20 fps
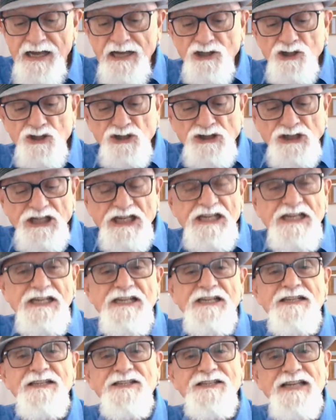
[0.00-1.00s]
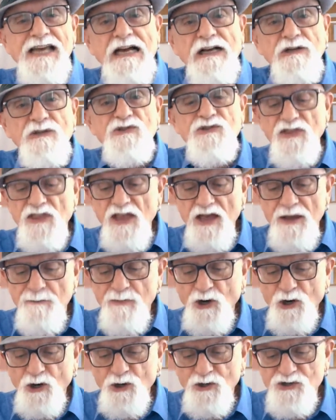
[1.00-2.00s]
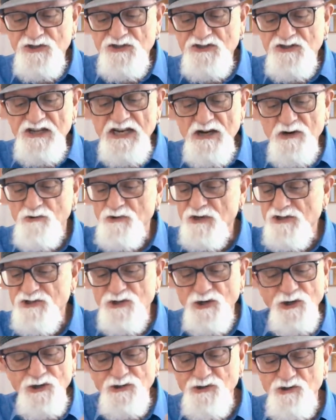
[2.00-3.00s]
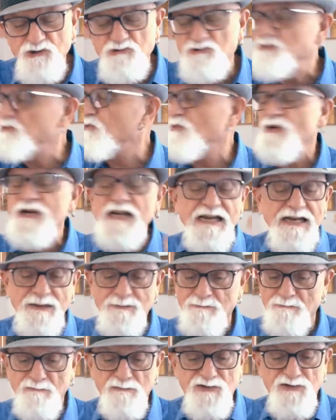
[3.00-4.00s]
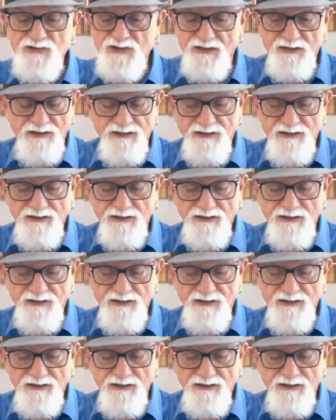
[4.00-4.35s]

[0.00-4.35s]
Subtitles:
She tells them her secrets, her dreams.